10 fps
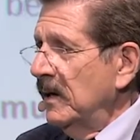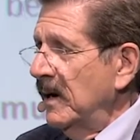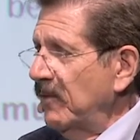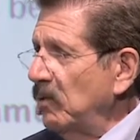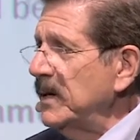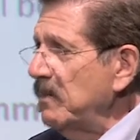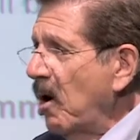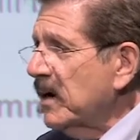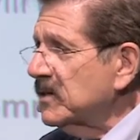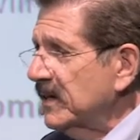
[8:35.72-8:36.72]
If only
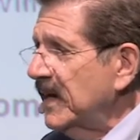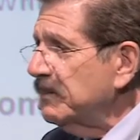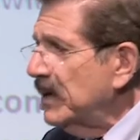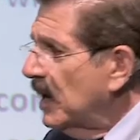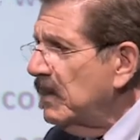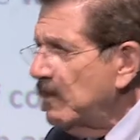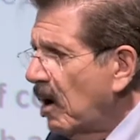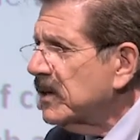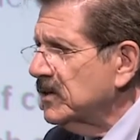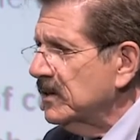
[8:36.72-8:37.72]
Marx had not become a
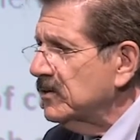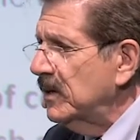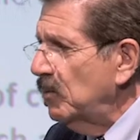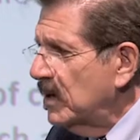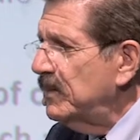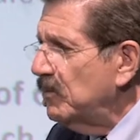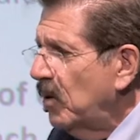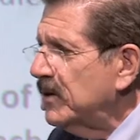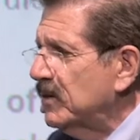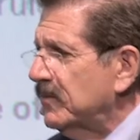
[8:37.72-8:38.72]
Marxist, it would have been
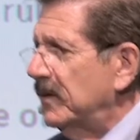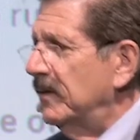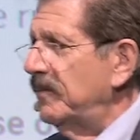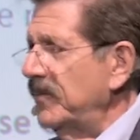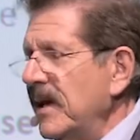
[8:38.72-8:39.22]
wonderful.